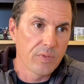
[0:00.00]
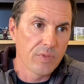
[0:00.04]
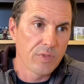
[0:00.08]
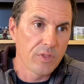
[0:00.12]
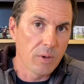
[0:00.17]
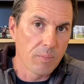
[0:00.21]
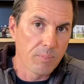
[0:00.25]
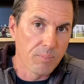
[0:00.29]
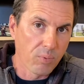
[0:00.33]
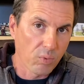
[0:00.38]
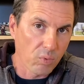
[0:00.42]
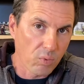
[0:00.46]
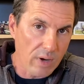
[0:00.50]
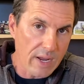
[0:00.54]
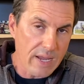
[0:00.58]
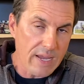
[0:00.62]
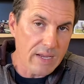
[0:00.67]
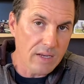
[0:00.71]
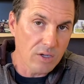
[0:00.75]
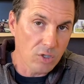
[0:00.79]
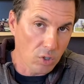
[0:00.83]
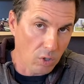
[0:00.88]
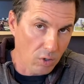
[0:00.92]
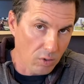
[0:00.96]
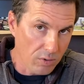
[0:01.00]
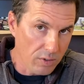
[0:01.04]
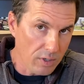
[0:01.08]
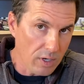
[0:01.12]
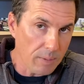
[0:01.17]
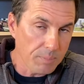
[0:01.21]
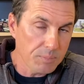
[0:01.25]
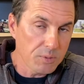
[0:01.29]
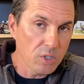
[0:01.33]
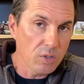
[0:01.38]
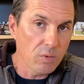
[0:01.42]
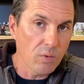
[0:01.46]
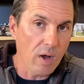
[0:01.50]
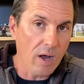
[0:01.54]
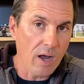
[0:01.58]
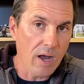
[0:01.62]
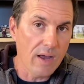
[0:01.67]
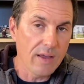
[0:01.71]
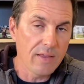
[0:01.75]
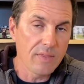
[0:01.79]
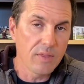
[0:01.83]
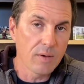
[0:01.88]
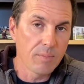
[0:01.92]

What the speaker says: the brain turned up too high,